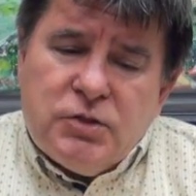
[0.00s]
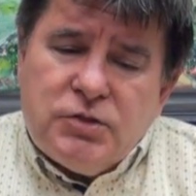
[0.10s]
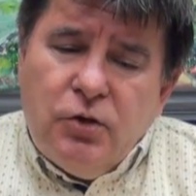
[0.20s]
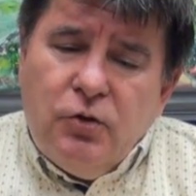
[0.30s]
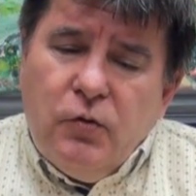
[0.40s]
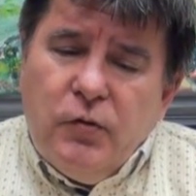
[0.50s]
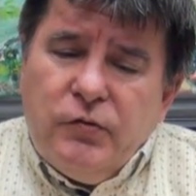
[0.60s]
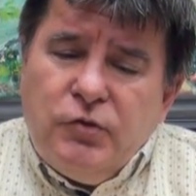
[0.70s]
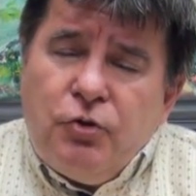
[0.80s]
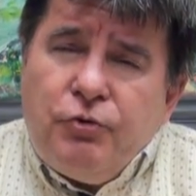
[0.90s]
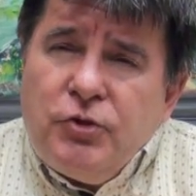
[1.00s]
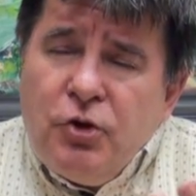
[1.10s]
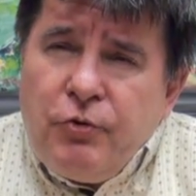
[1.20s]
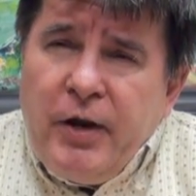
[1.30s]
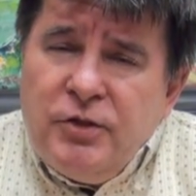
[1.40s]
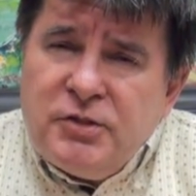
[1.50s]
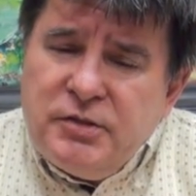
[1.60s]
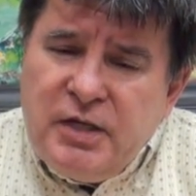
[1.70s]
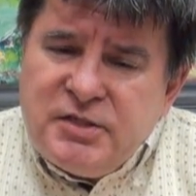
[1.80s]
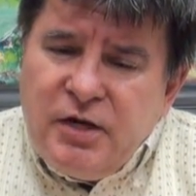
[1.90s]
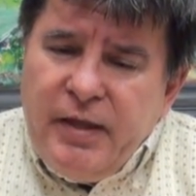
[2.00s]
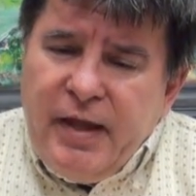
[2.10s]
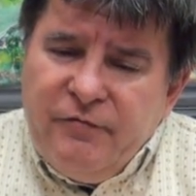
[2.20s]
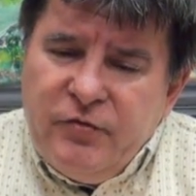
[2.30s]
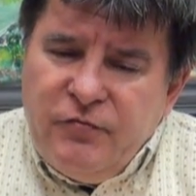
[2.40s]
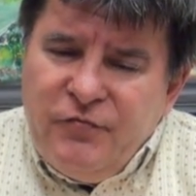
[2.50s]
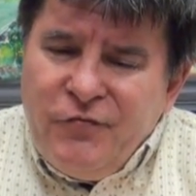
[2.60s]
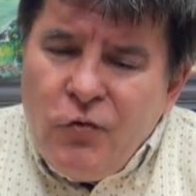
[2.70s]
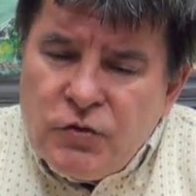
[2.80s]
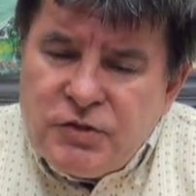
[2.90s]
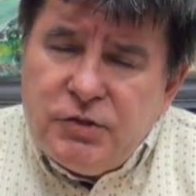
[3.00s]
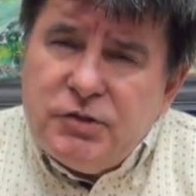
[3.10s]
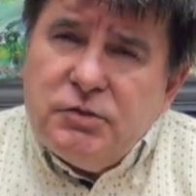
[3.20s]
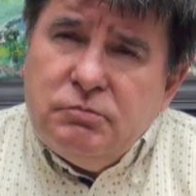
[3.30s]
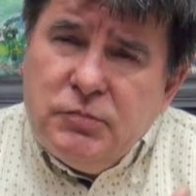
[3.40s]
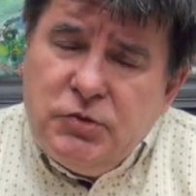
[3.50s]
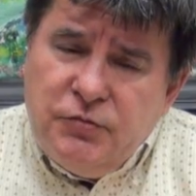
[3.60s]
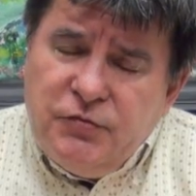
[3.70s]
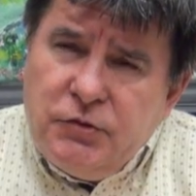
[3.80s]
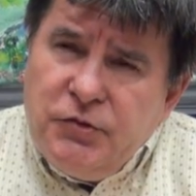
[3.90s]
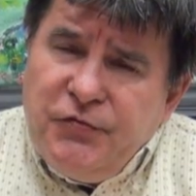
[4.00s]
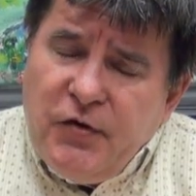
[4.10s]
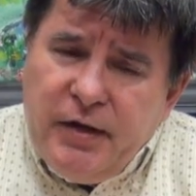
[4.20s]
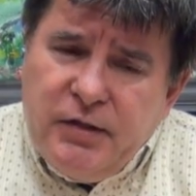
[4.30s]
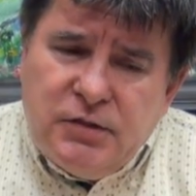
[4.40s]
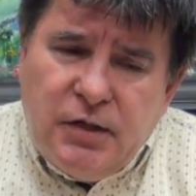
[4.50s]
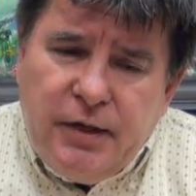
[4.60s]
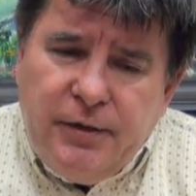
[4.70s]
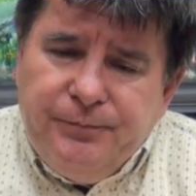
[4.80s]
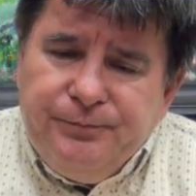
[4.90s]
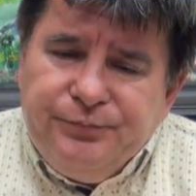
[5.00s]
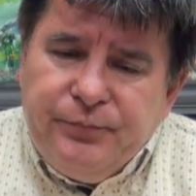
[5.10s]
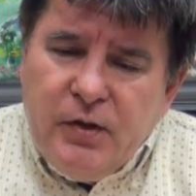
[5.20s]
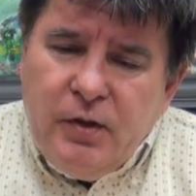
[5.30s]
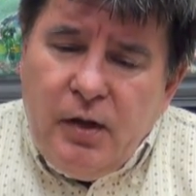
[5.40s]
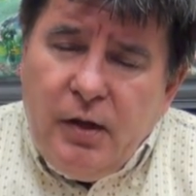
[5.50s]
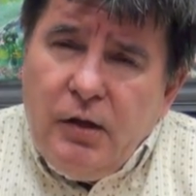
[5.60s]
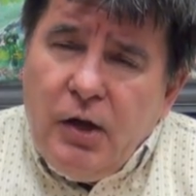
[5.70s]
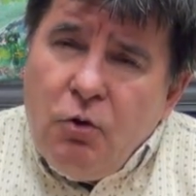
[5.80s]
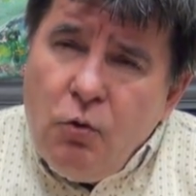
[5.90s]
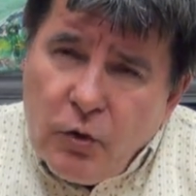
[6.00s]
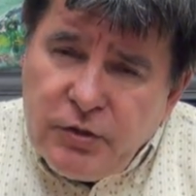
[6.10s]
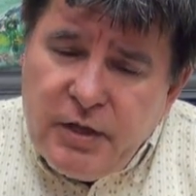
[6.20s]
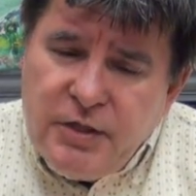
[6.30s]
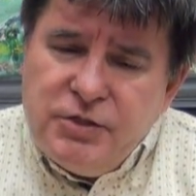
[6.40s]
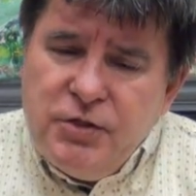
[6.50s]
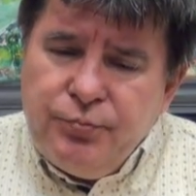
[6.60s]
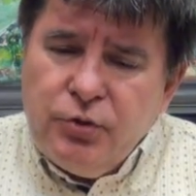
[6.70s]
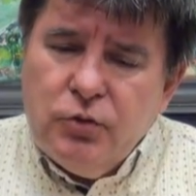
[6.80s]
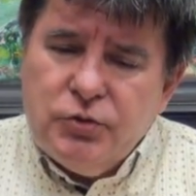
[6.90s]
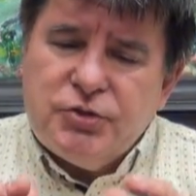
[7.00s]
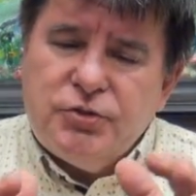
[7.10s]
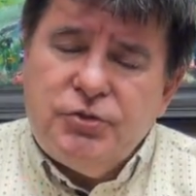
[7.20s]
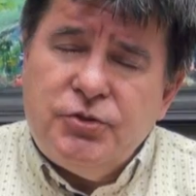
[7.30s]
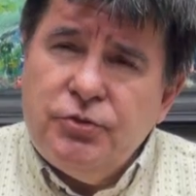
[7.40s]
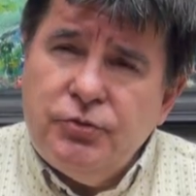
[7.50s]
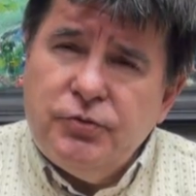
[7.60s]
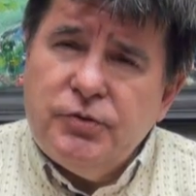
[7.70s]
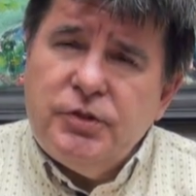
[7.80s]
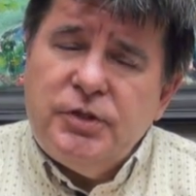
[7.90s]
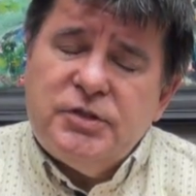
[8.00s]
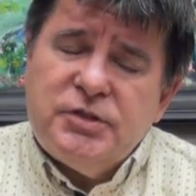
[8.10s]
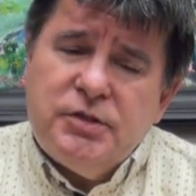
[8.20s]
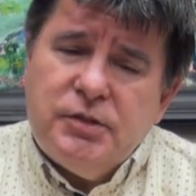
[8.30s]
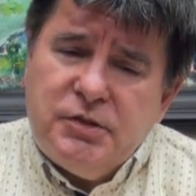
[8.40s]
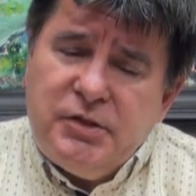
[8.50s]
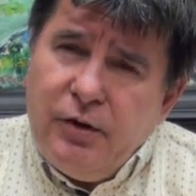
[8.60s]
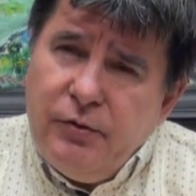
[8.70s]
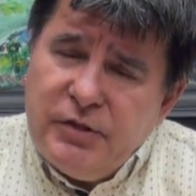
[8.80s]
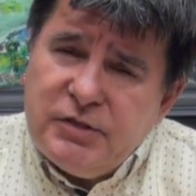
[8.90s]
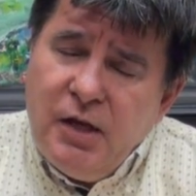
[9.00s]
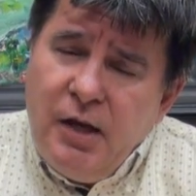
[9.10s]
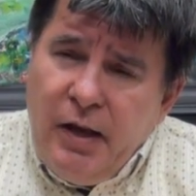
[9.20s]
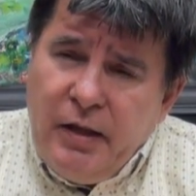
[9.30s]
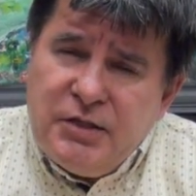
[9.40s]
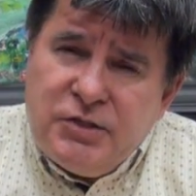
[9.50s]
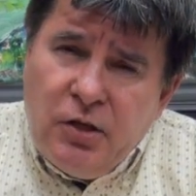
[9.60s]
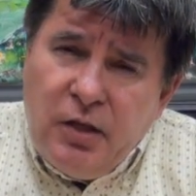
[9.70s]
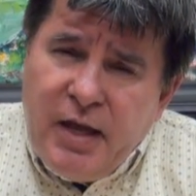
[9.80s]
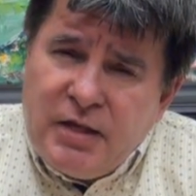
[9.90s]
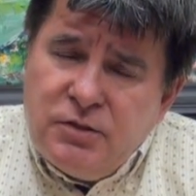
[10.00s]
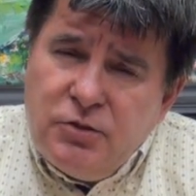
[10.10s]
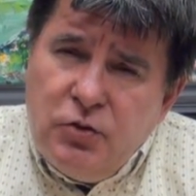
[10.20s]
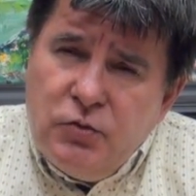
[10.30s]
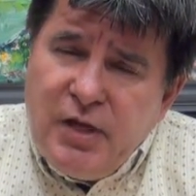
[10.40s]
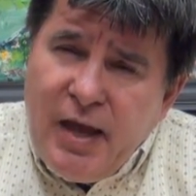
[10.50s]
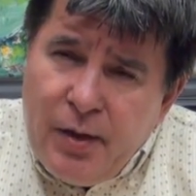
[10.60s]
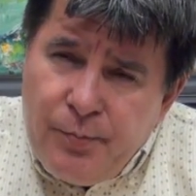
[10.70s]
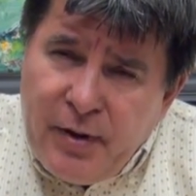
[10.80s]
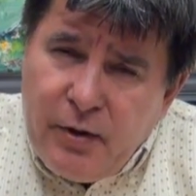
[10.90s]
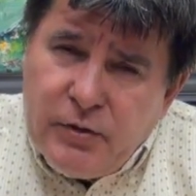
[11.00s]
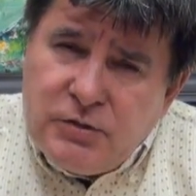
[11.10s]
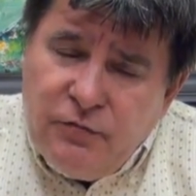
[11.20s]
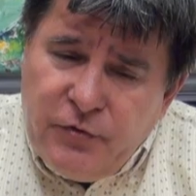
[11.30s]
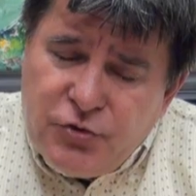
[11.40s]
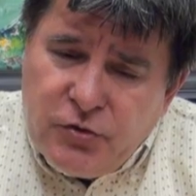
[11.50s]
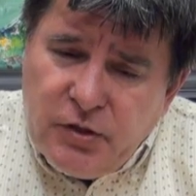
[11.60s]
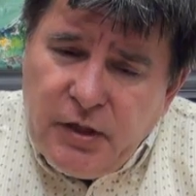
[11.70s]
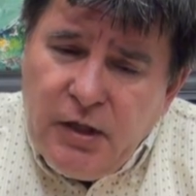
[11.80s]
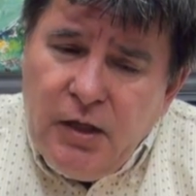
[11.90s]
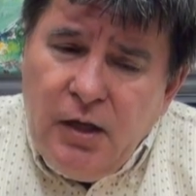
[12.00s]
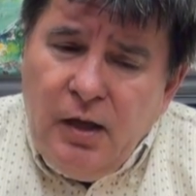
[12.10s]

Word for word: So Ukraine doesn't necessarily have the forces to, to fight um, a coordinated approach to these terrorists, and it certainly hasn't used air power sufficiently.